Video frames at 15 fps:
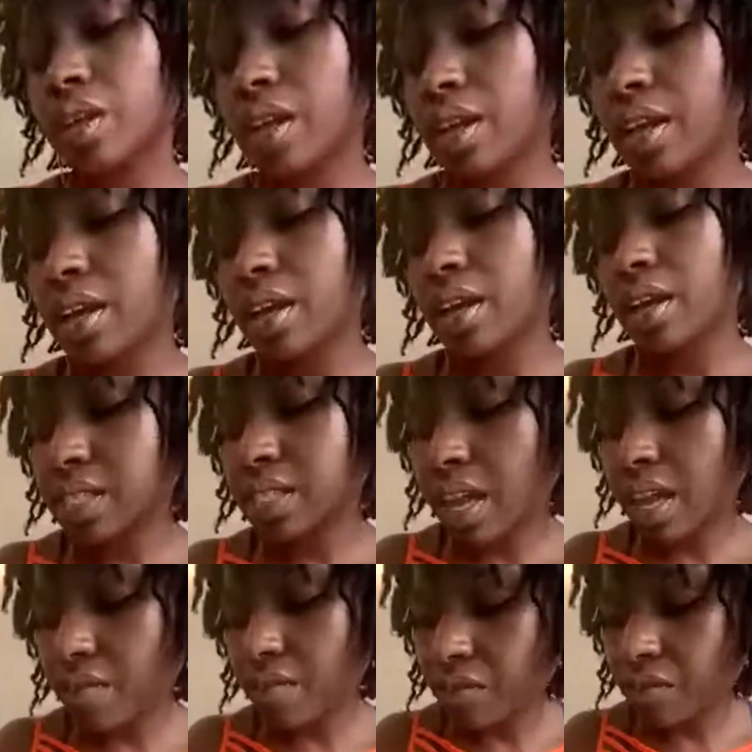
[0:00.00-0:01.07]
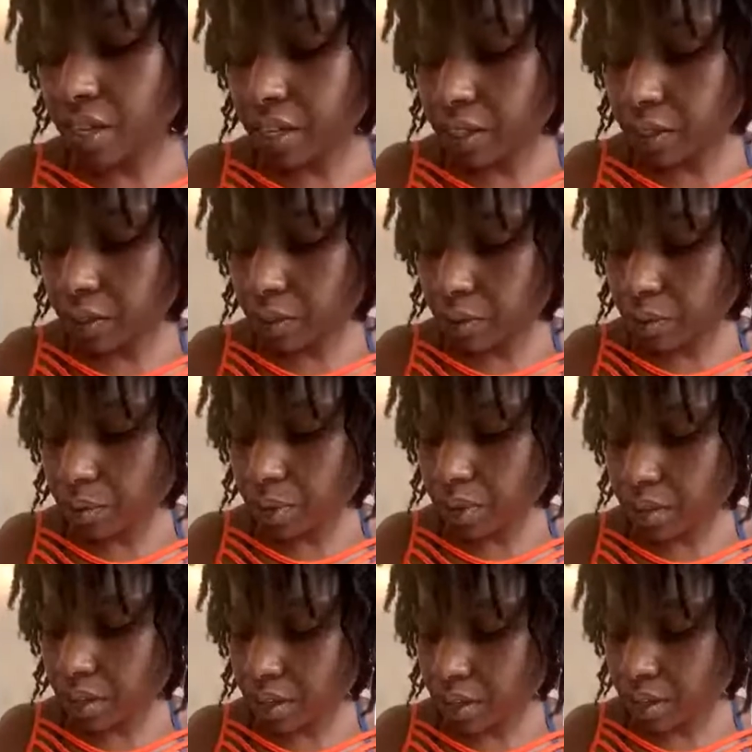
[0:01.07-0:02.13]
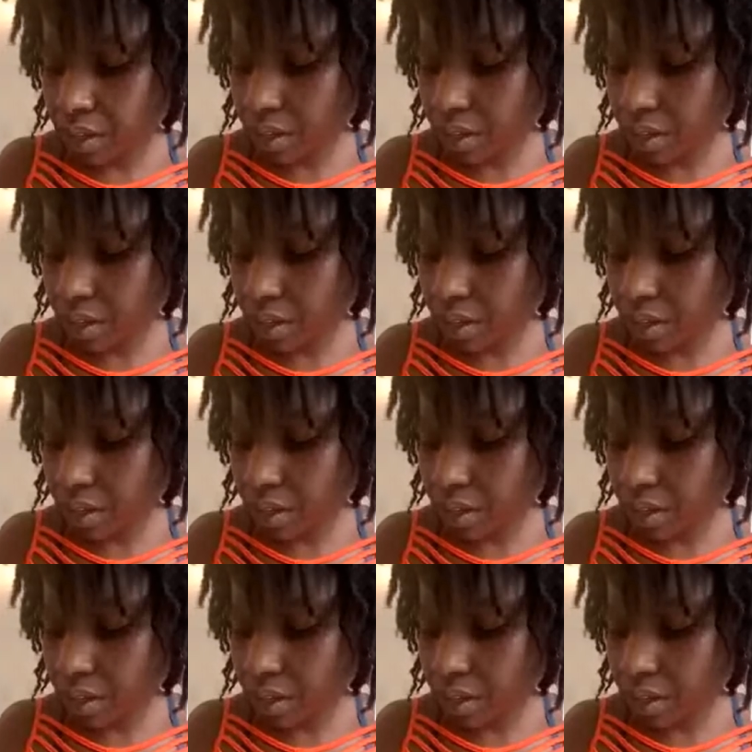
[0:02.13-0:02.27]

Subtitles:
And just have fun with it.